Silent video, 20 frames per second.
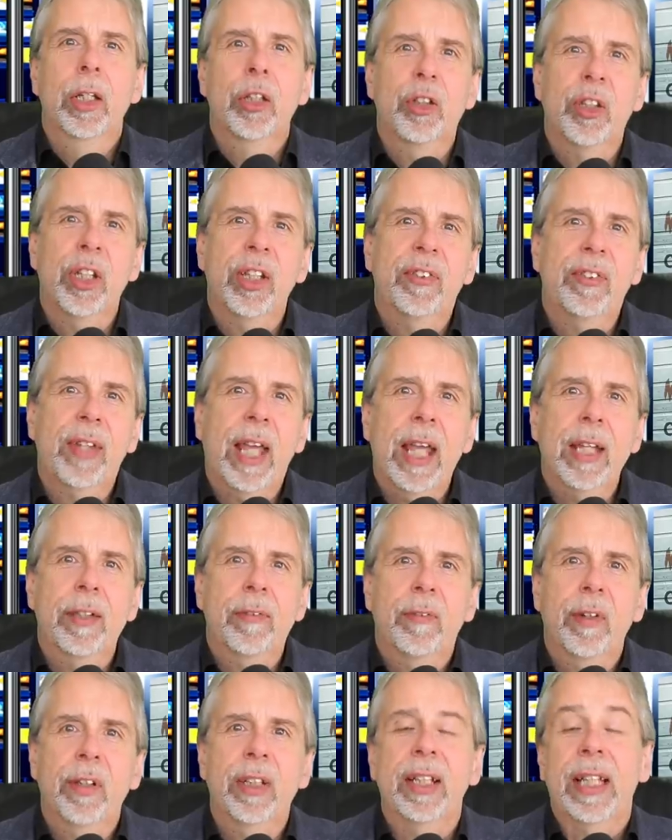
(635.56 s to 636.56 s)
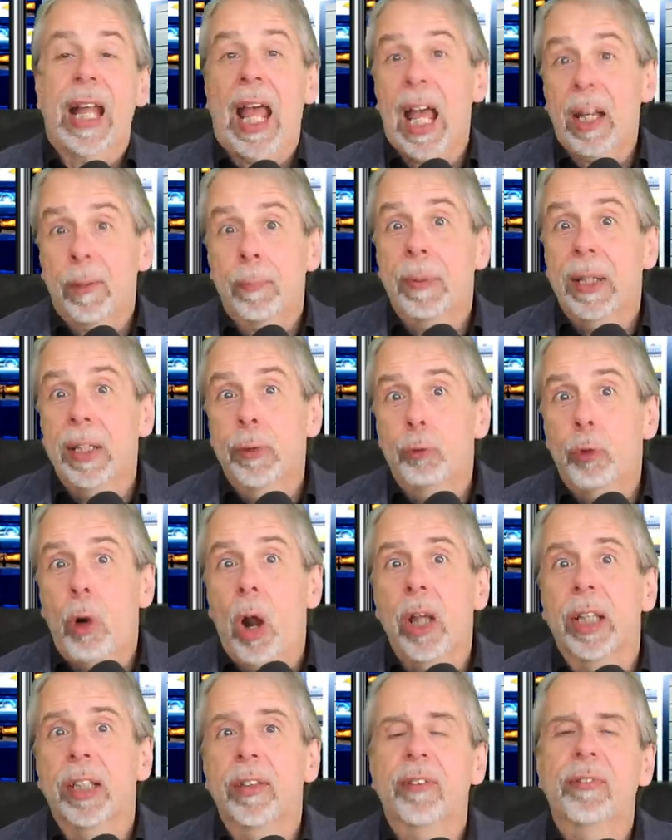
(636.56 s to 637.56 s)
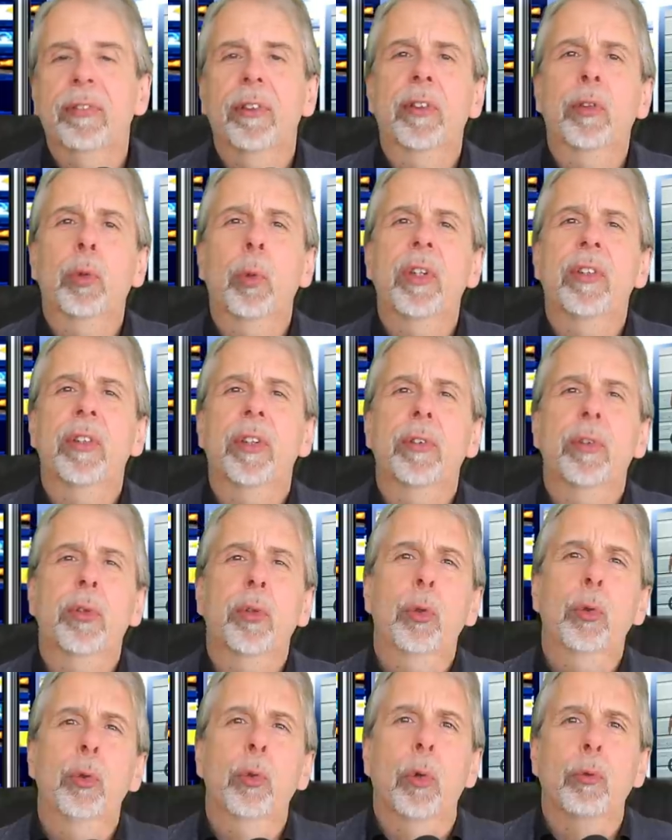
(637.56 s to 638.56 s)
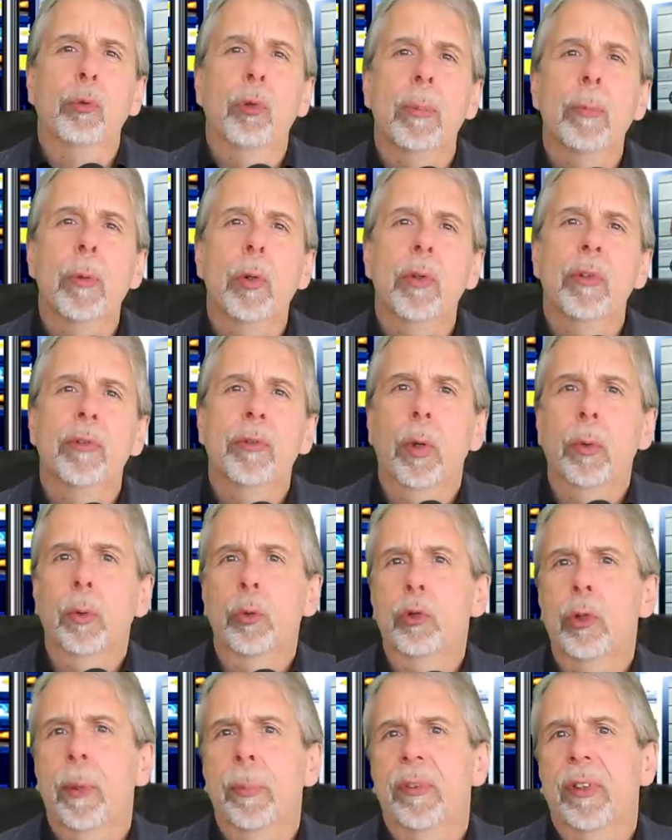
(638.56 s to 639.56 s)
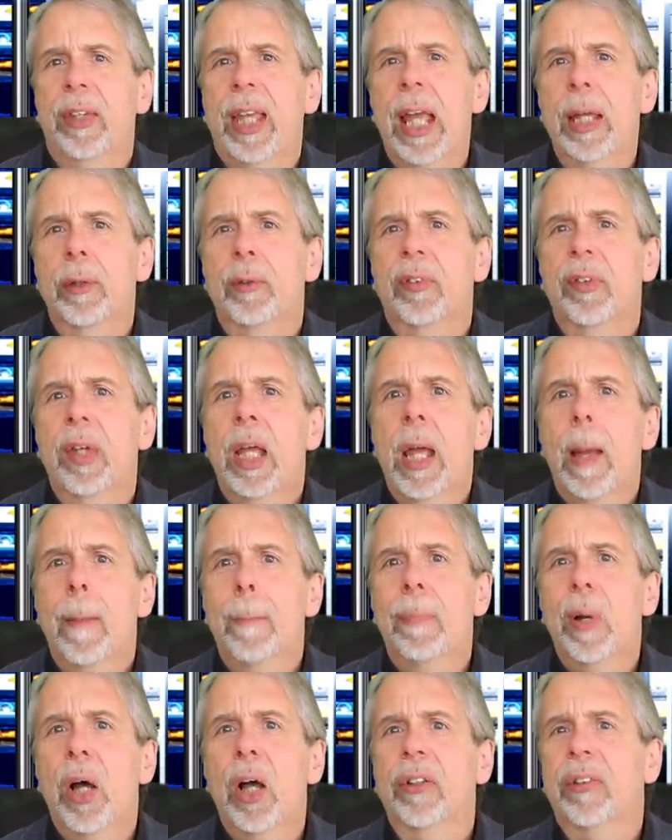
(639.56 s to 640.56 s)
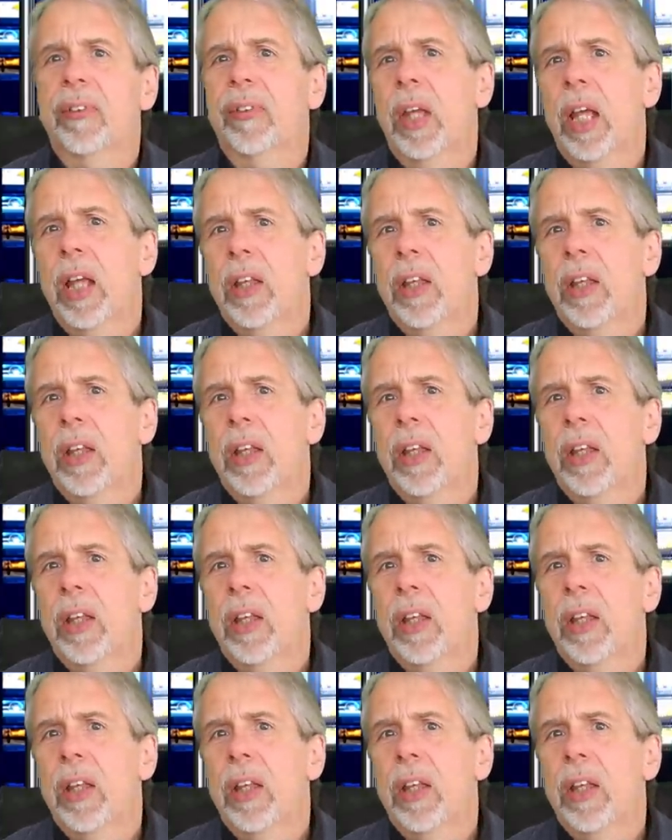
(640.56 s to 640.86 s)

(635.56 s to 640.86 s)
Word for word: She said that it had been right for Twitter to remove Donald Trump's account, but